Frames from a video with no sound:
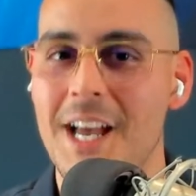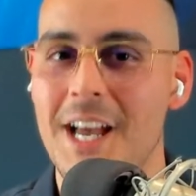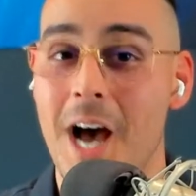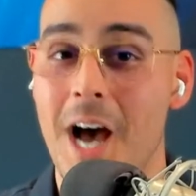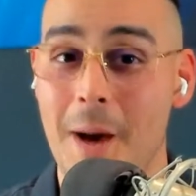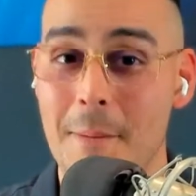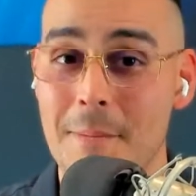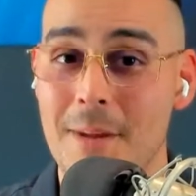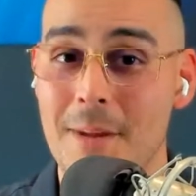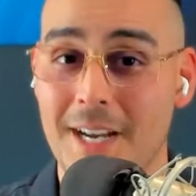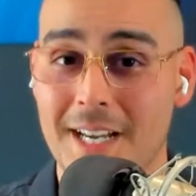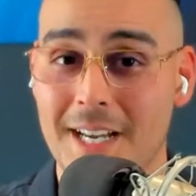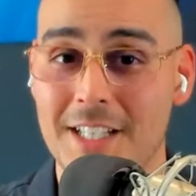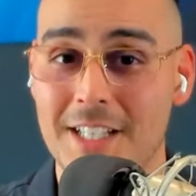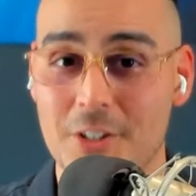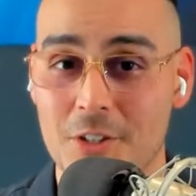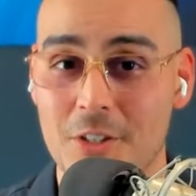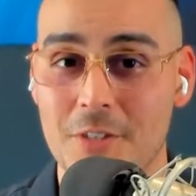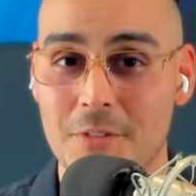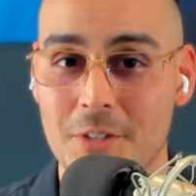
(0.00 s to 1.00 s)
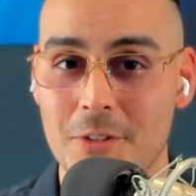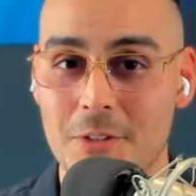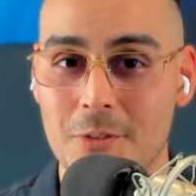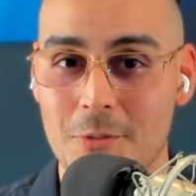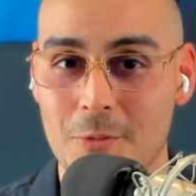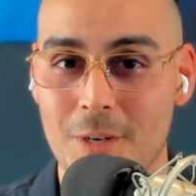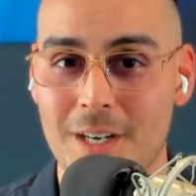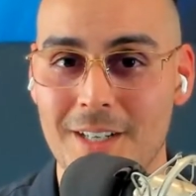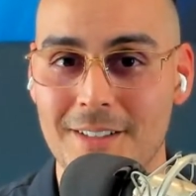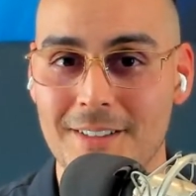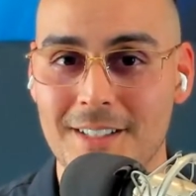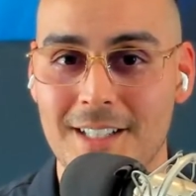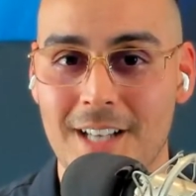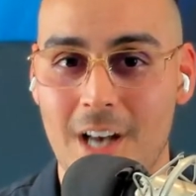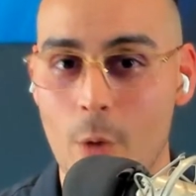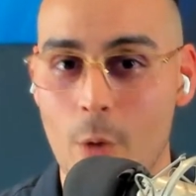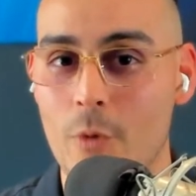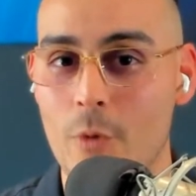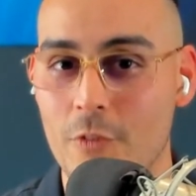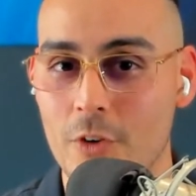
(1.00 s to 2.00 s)
I'm not going to serve you. Well,
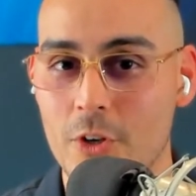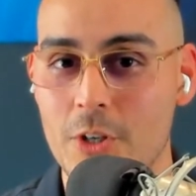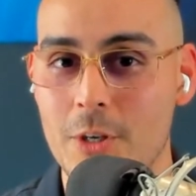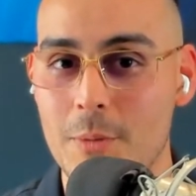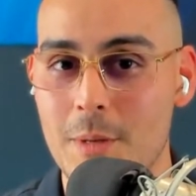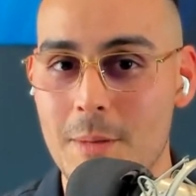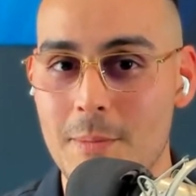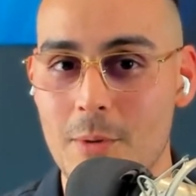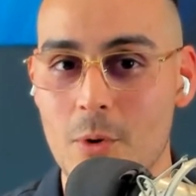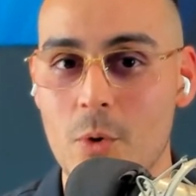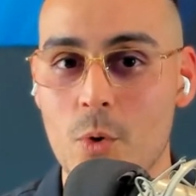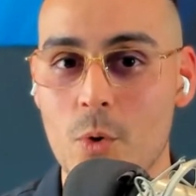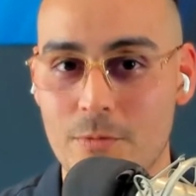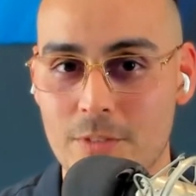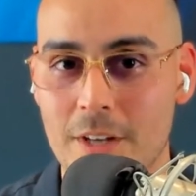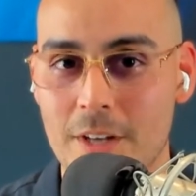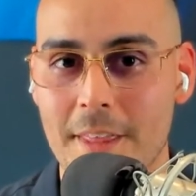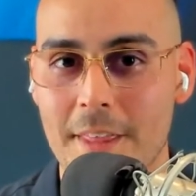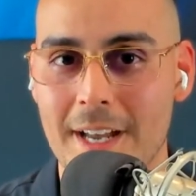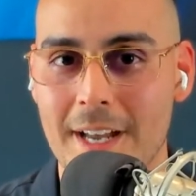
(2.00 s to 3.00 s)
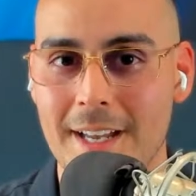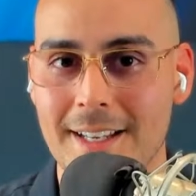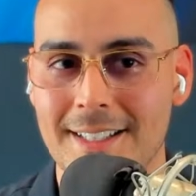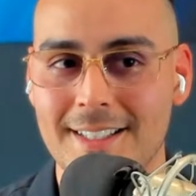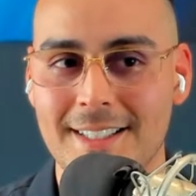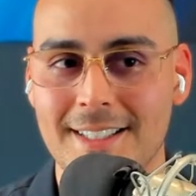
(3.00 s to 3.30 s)
I'll refer you to people who've done that.